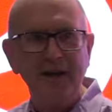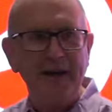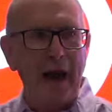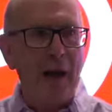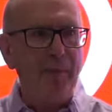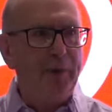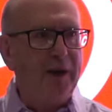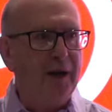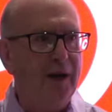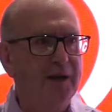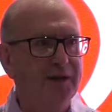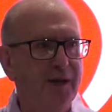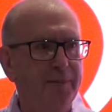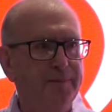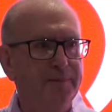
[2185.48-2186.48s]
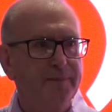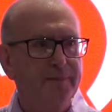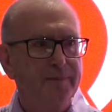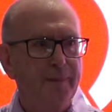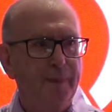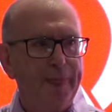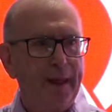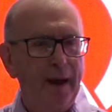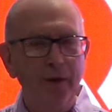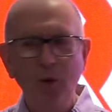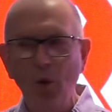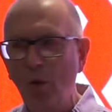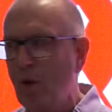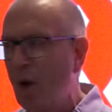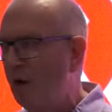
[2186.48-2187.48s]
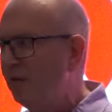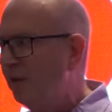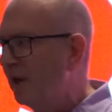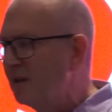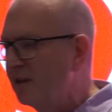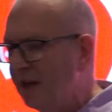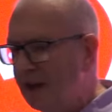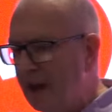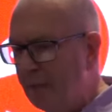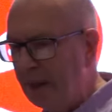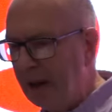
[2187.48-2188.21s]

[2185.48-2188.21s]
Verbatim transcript: to capitalism and no confidence in the